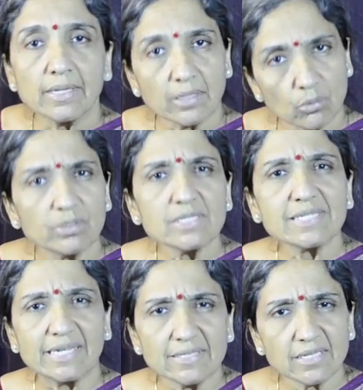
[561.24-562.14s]
Now this
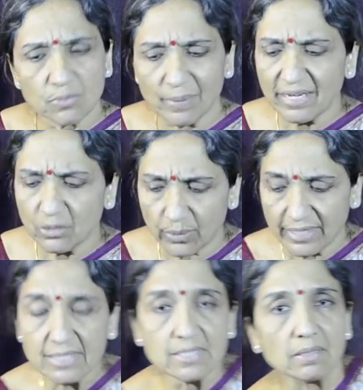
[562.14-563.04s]
stanza is played
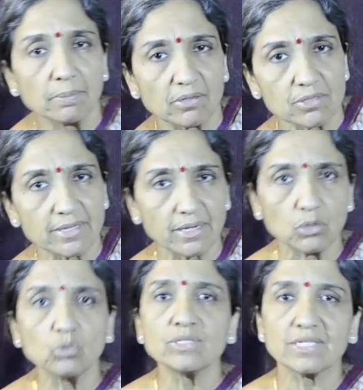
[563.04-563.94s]
twice because there are
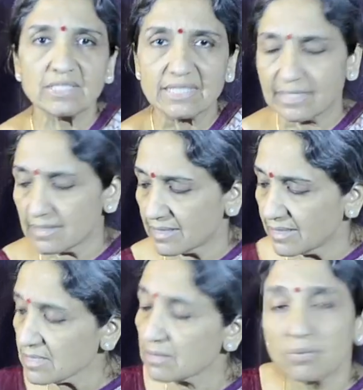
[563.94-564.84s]
two such
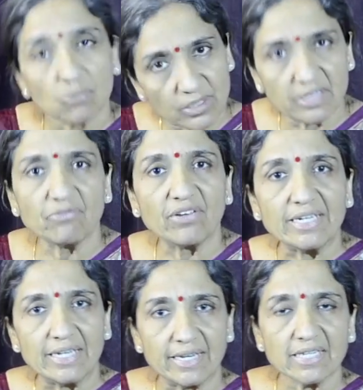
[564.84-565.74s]
stanzas with
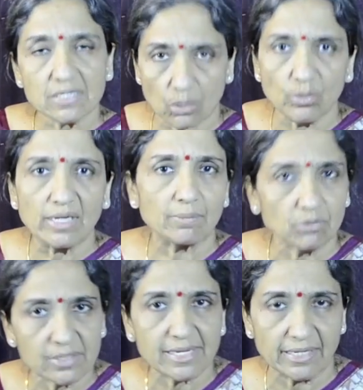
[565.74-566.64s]
different lyrics. Now we'll come
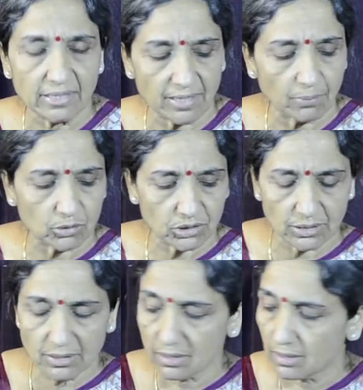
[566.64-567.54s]
to the Sahitya portion.